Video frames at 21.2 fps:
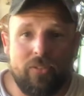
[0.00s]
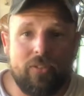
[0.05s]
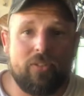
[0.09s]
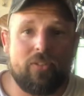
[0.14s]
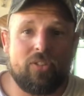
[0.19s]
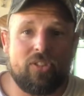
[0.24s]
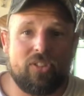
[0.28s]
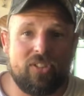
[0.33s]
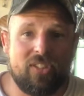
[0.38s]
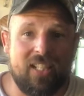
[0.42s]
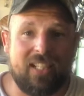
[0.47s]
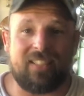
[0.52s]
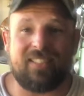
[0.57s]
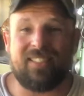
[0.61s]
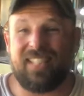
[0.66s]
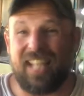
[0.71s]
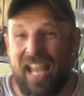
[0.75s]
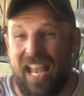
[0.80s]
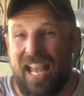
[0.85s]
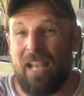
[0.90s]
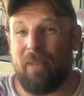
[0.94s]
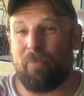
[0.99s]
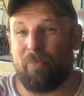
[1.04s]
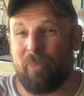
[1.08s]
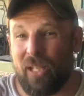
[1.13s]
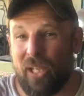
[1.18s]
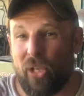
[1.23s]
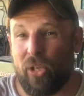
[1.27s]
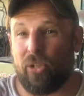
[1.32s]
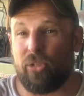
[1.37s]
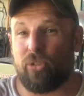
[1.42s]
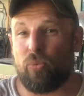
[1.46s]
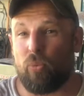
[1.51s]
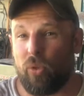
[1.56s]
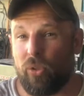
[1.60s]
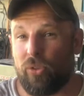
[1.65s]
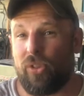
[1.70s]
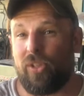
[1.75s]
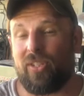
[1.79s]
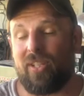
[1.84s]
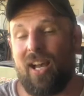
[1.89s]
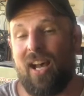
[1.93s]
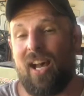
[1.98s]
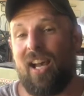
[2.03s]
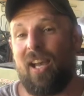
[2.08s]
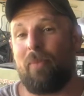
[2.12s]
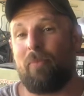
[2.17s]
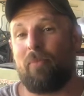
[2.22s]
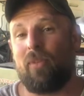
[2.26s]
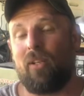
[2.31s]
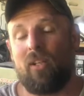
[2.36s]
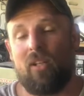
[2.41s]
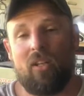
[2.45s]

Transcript: 6 to 8 beers worth of time.